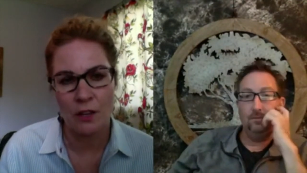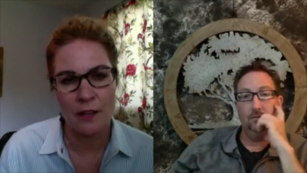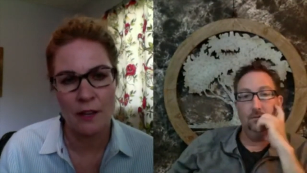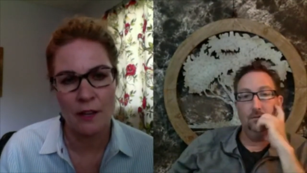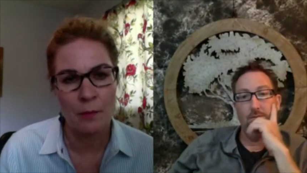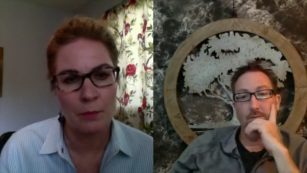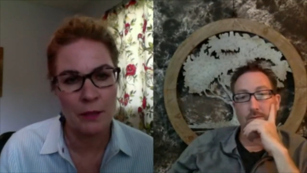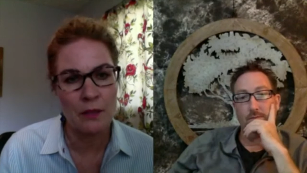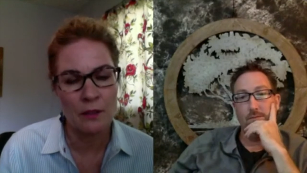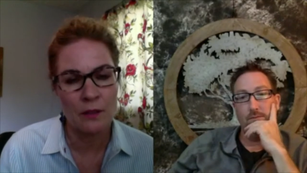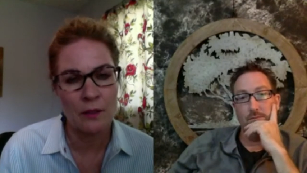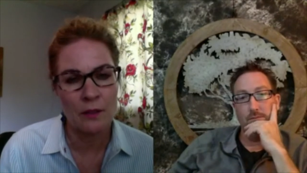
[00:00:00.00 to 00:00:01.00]
Speaker 1: all that.
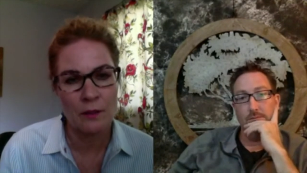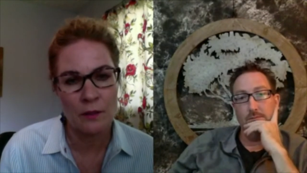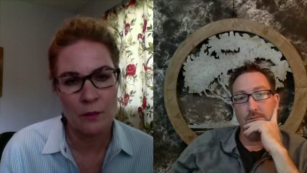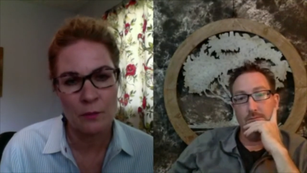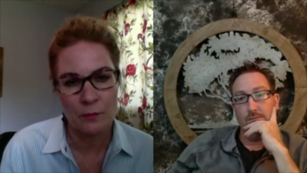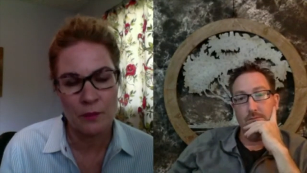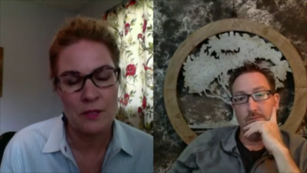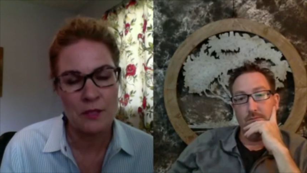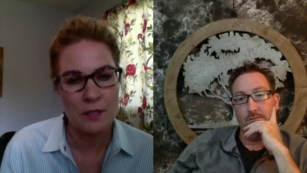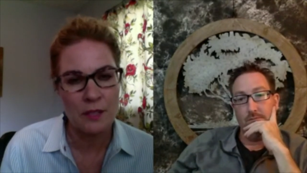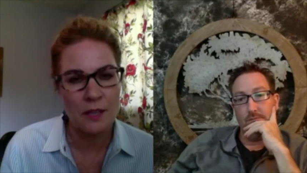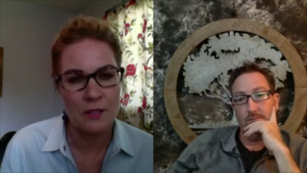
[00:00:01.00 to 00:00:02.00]
But the the the
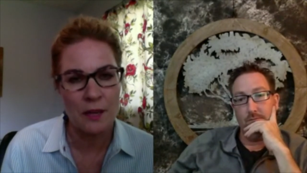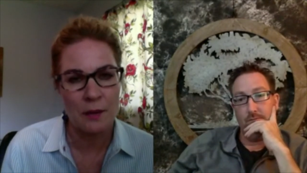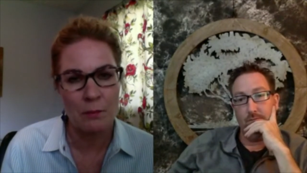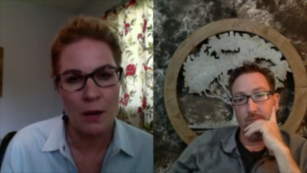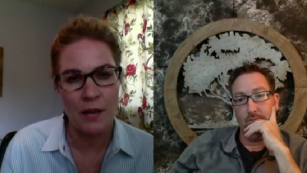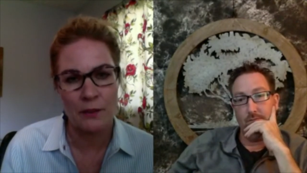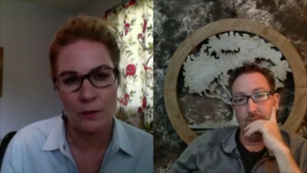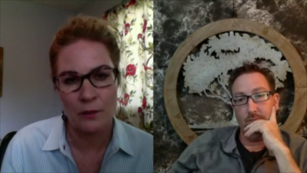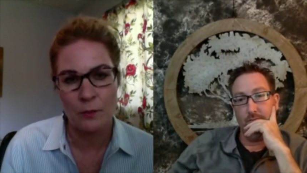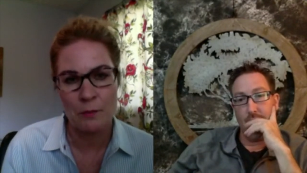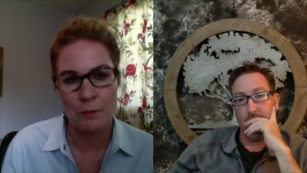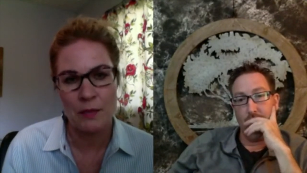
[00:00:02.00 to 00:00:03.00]
CSA model,
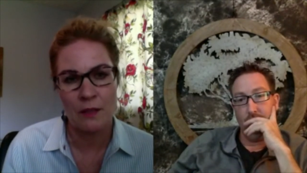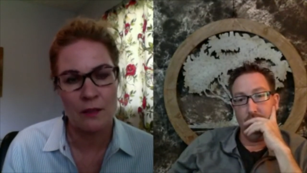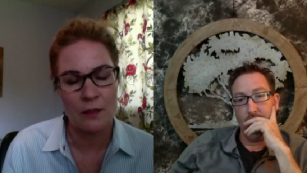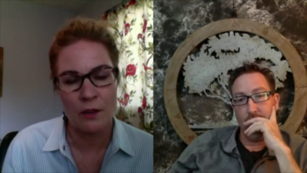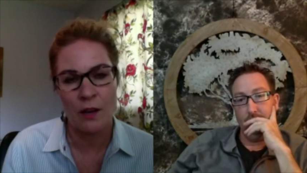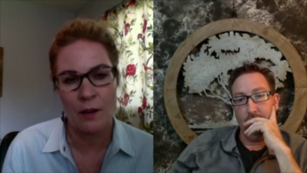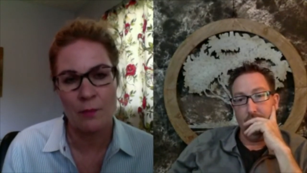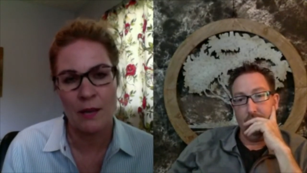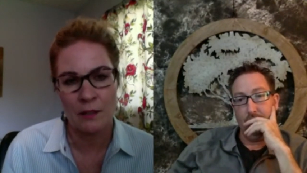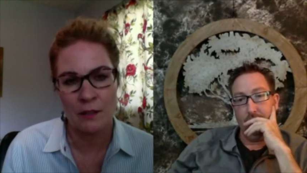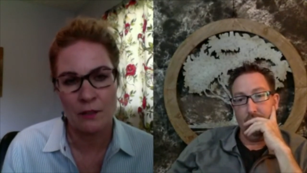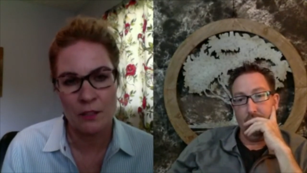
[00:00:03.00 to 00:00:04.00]
the repeat, they're
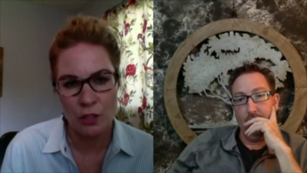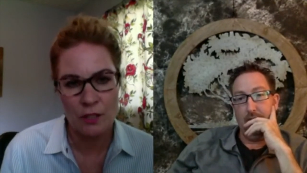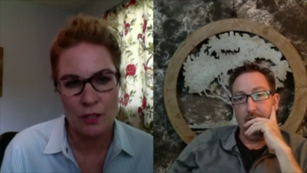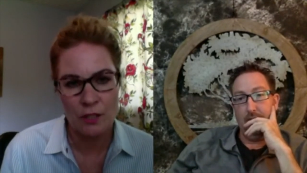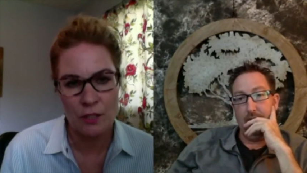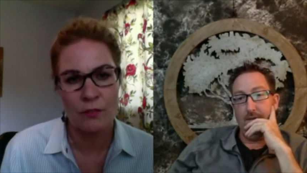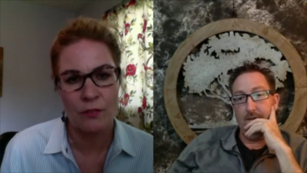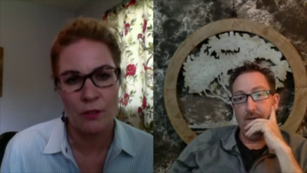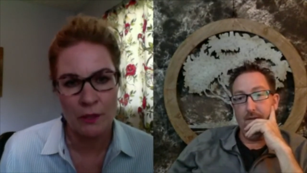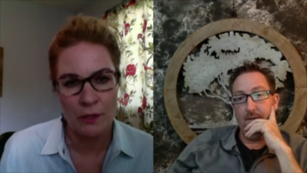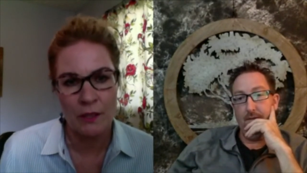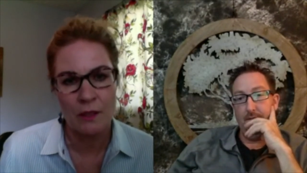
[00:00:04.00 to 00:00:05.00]
automatically charged
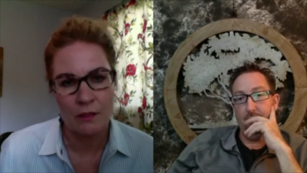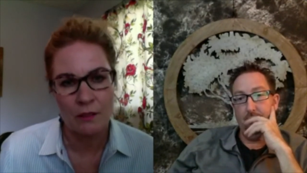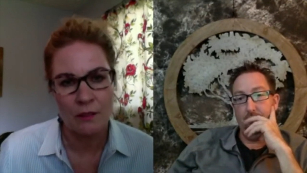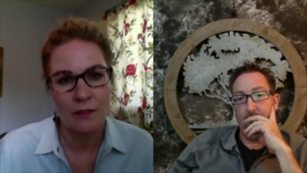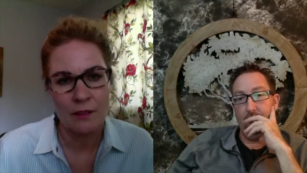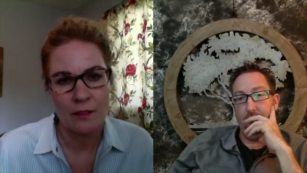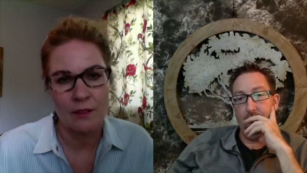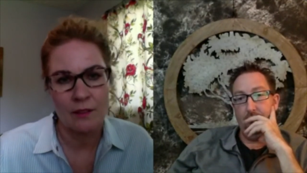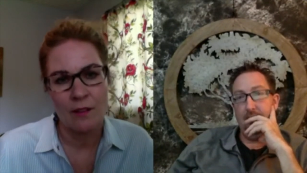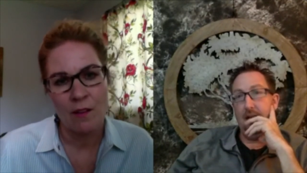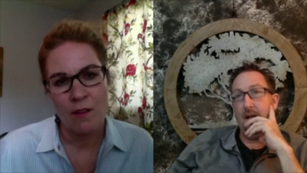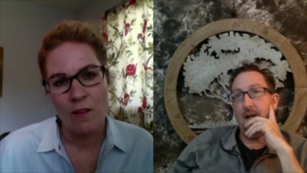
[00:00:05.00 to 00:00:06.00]
every week.
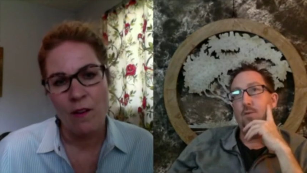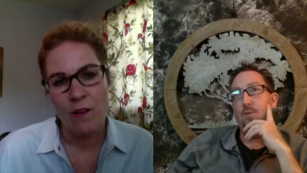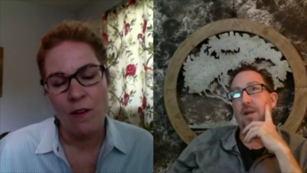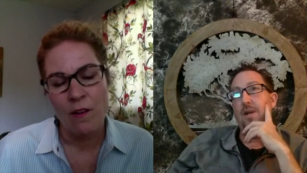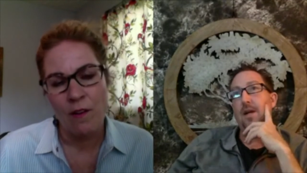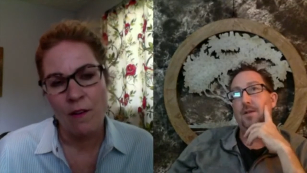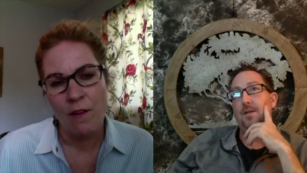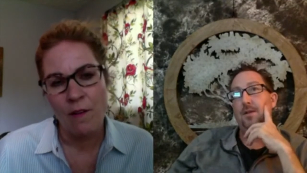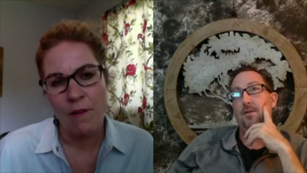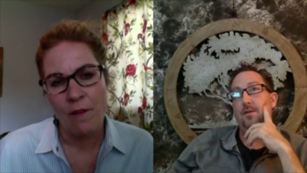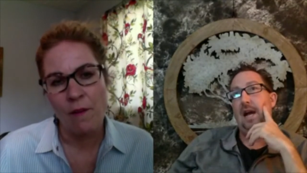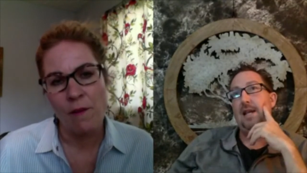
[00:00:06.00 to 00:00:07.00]
Speaker 2: Yeah, we
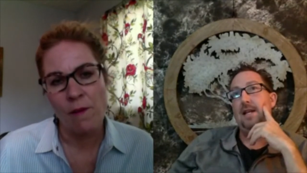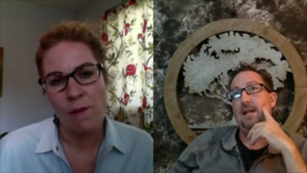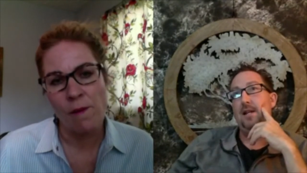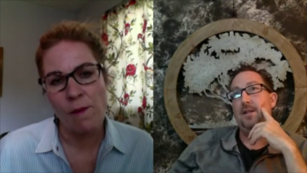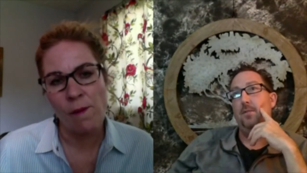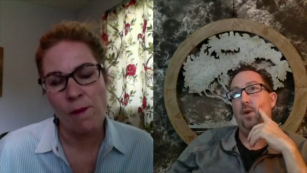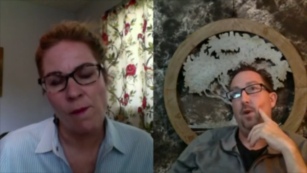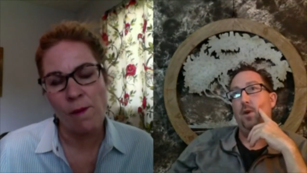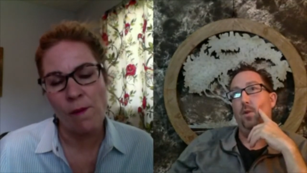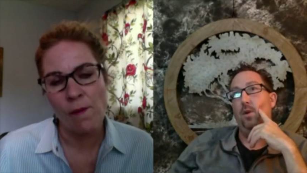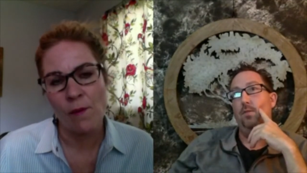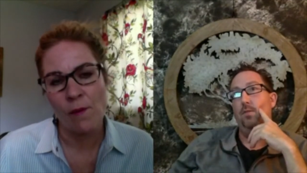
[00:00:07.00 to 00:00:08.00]
got to uh, it got to the
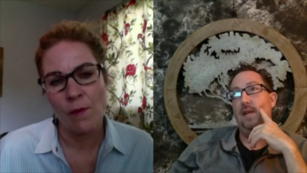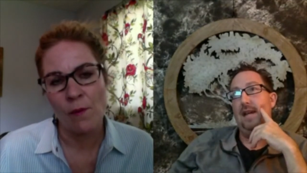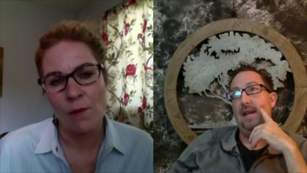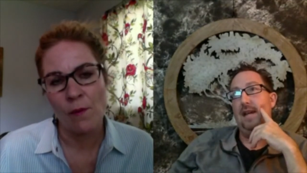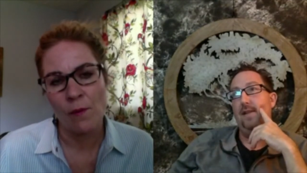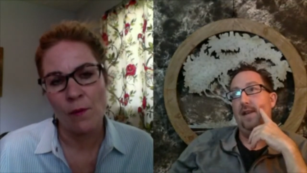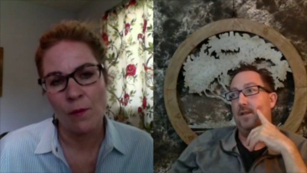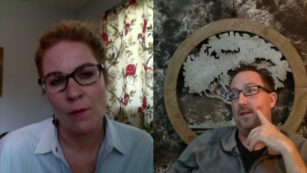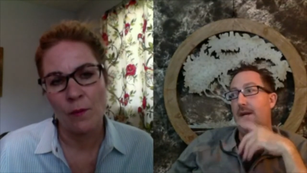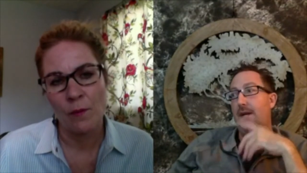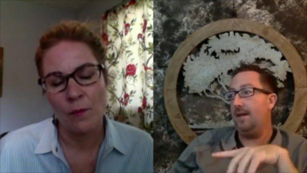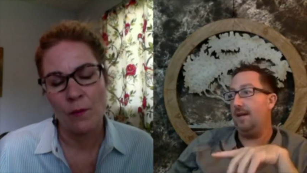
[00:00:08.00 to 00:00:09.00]
point where
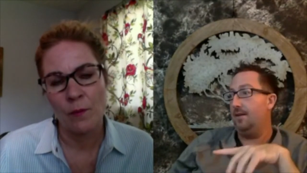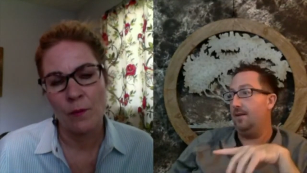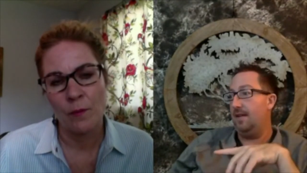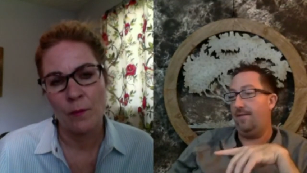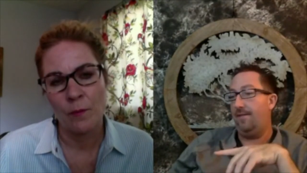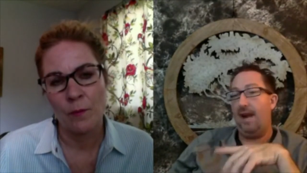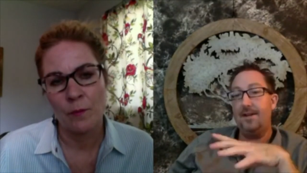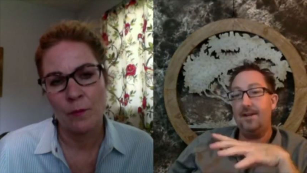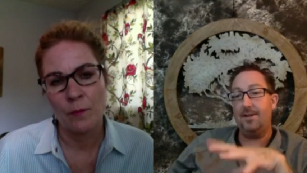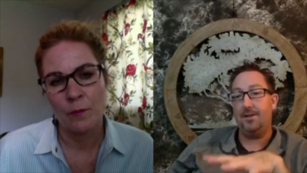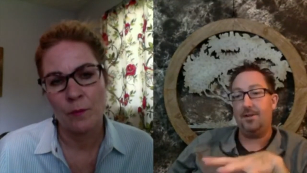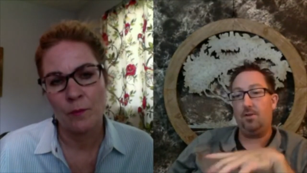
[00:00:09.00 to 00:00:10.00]
if somebody had to, if
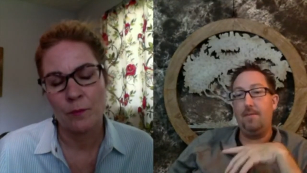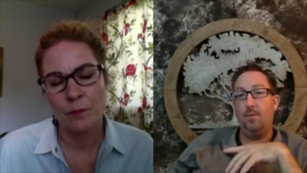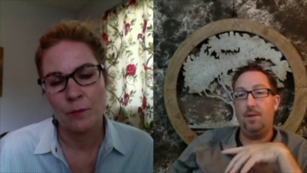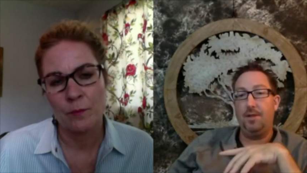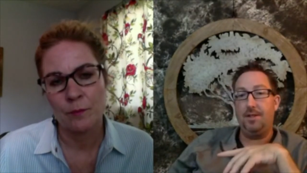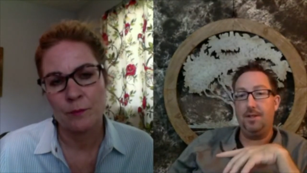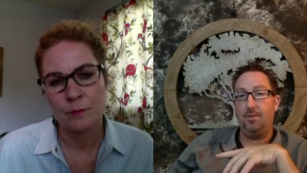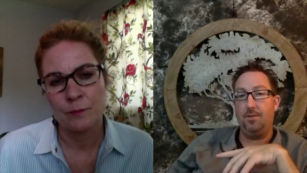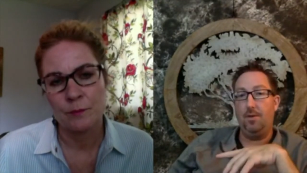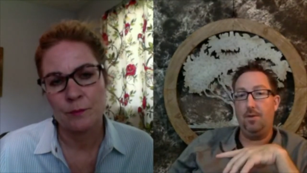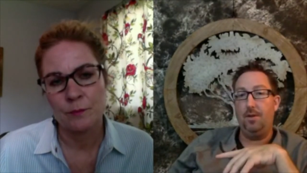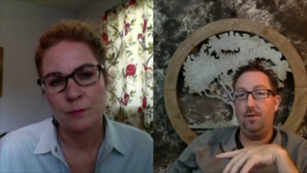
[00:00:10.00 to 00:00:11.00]
I had to describe in one
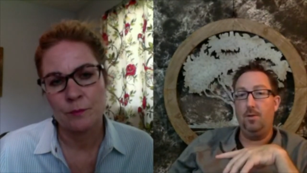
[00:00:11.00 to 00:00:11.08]
sense what we